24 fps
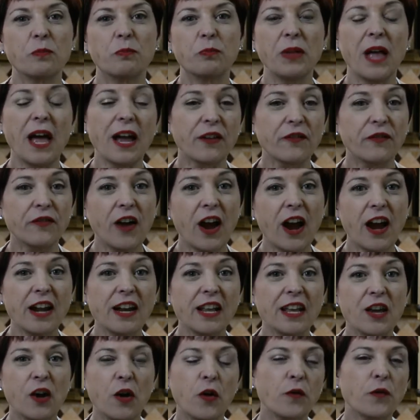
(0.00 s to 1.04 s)
Black
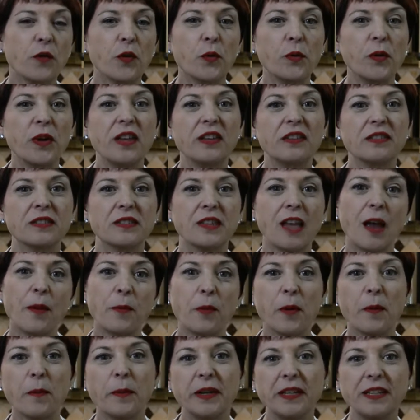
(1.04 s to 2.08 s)
Friday over with,
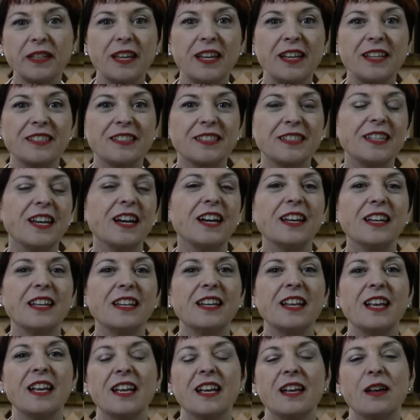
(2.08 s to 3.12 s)
Cyber Monday's
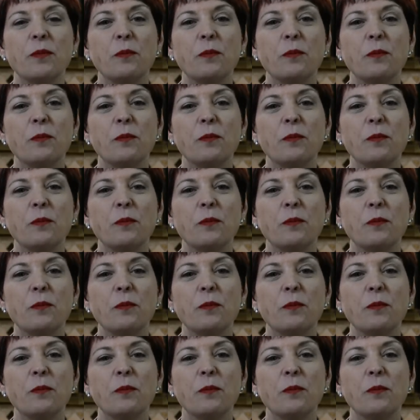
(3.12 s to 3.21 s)
done.